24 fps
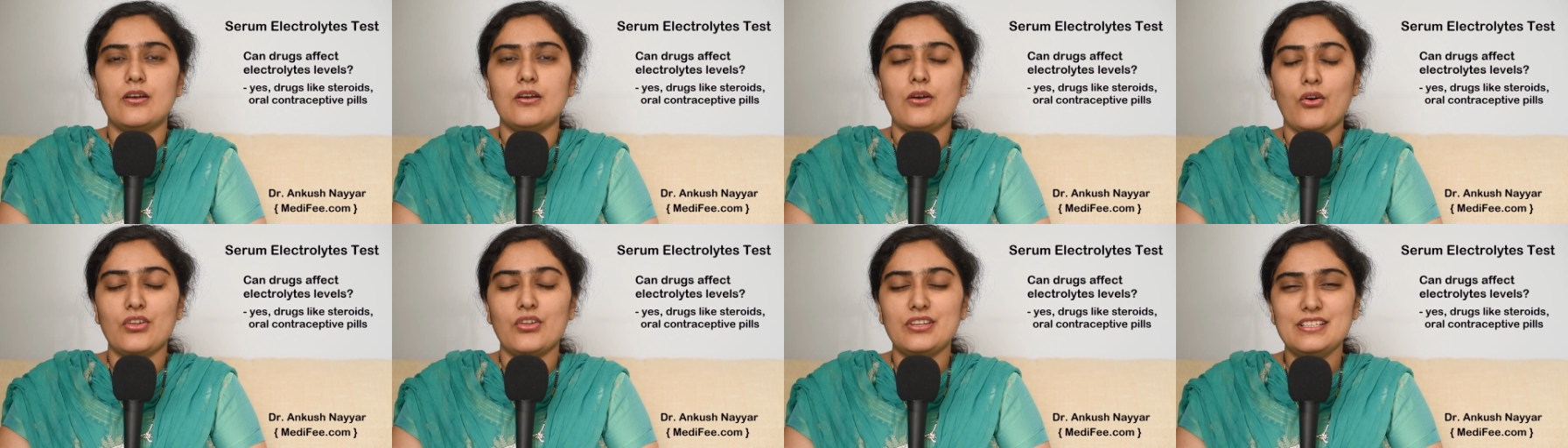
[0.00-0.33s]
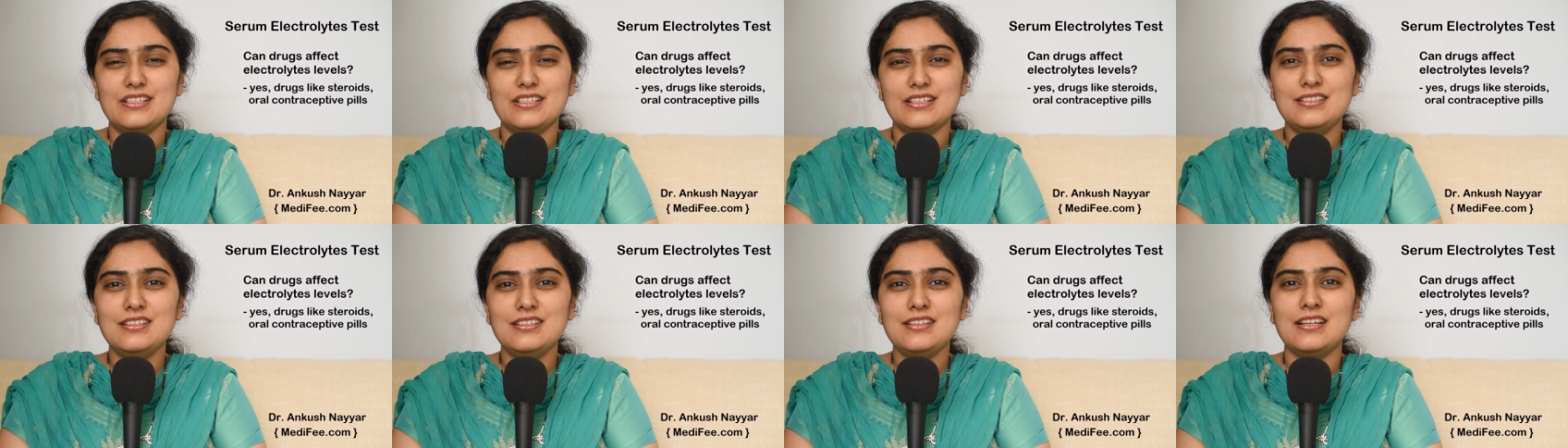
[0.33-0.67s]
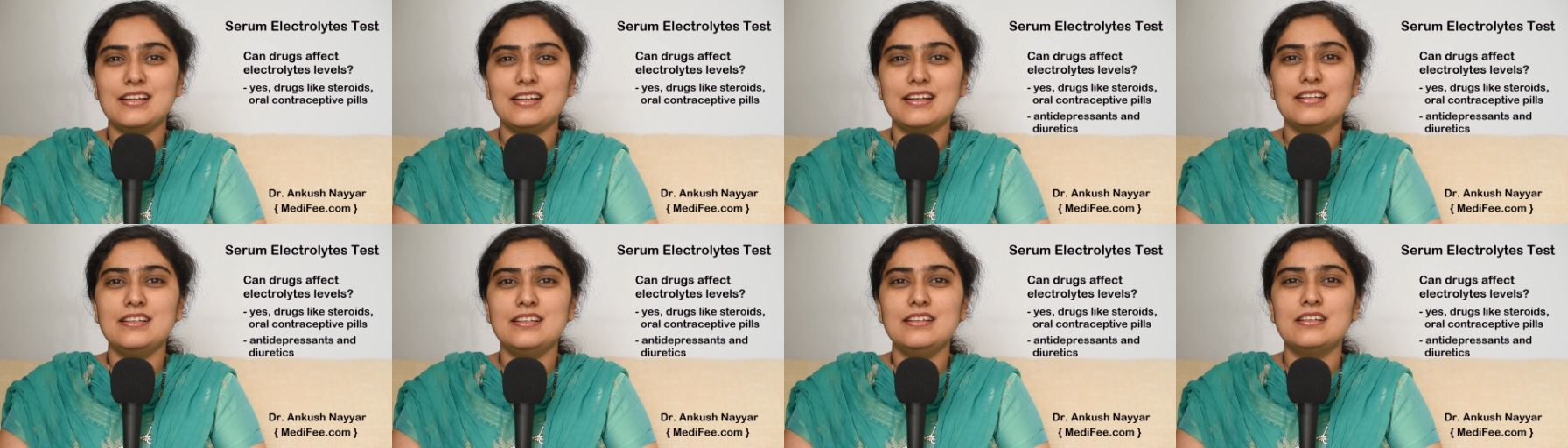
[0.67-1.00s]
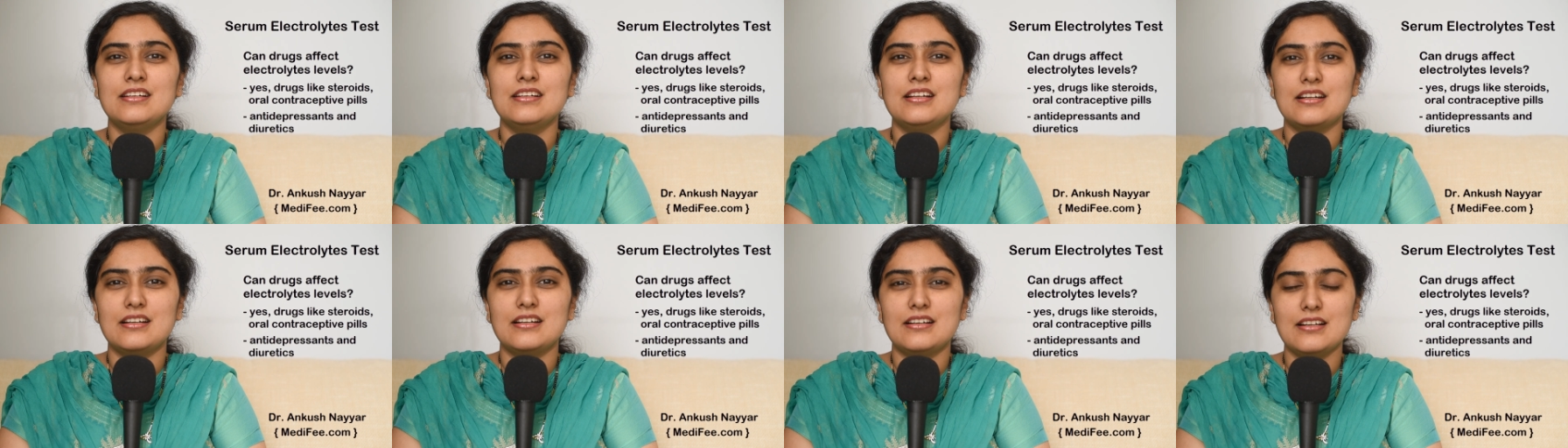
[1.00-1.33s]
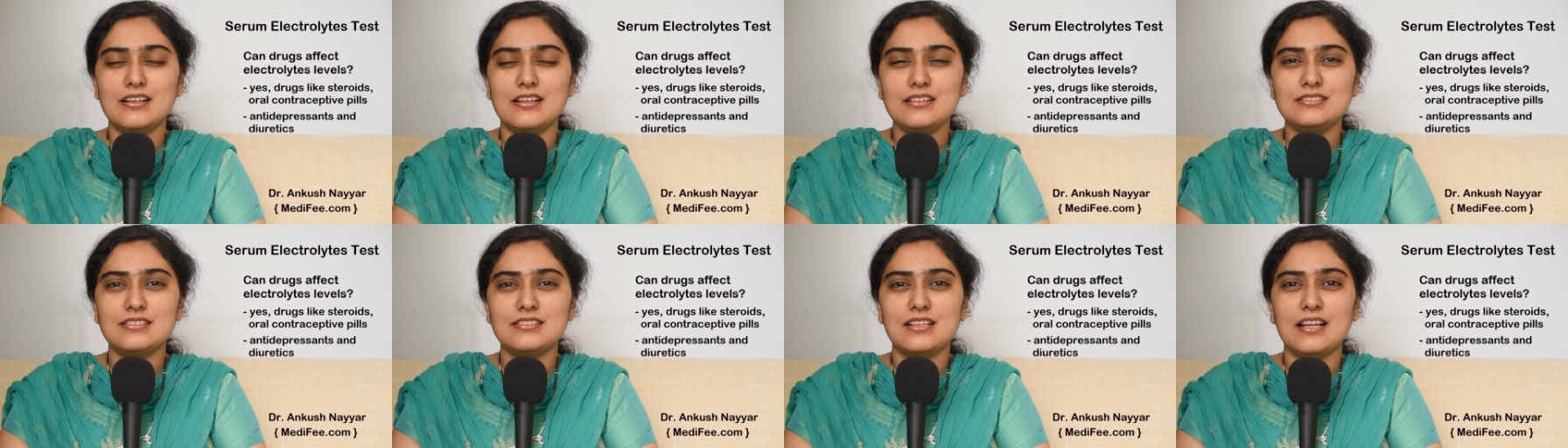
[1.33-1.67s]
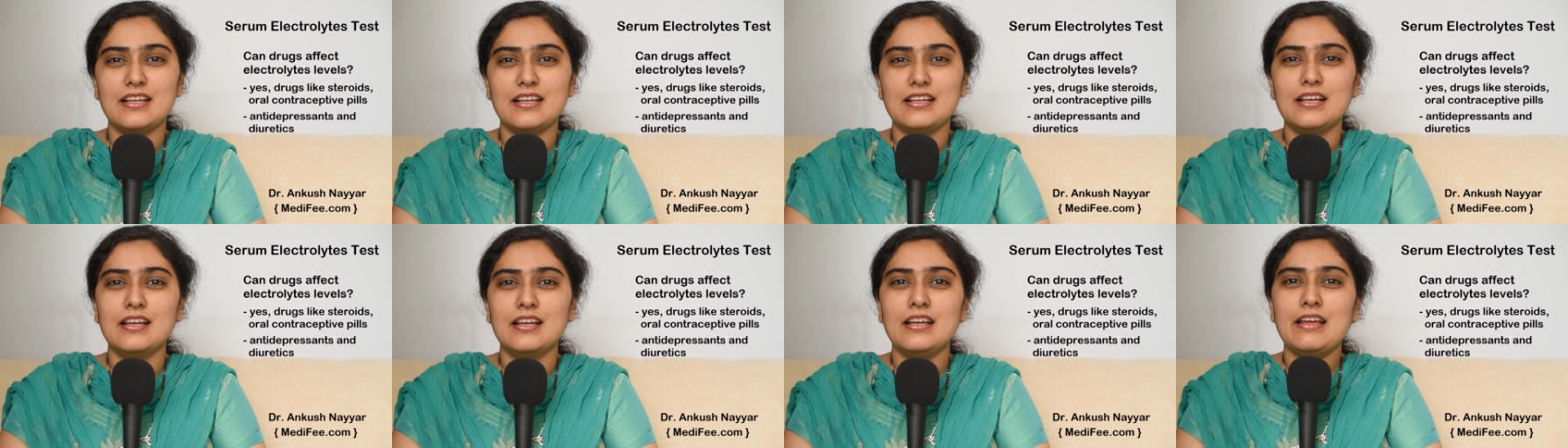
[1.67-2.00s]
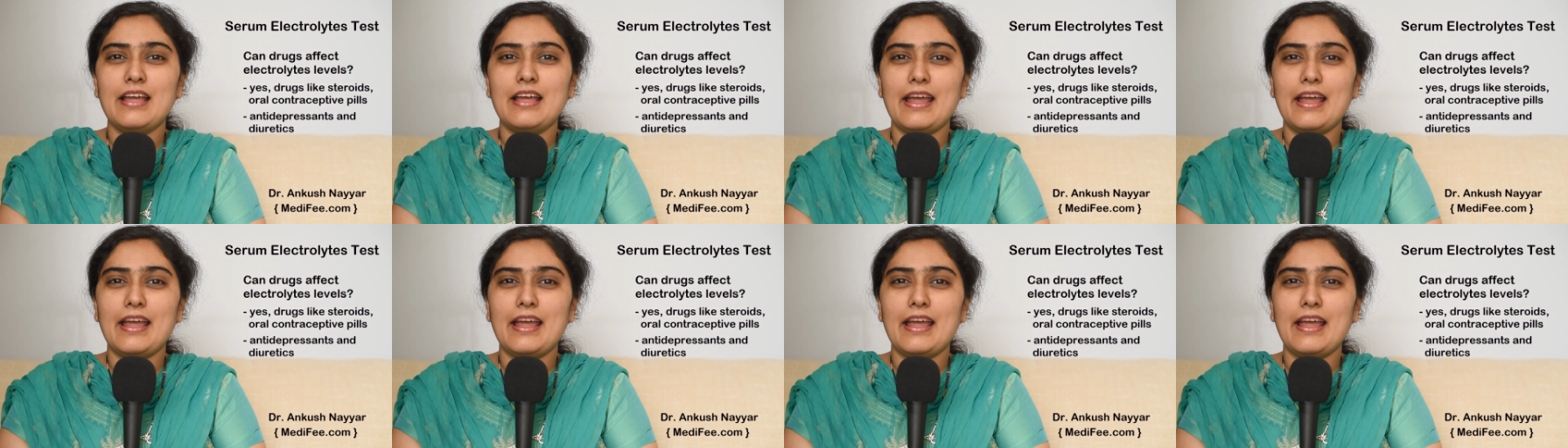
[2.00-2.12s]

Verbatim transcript: On the other hand, drugs like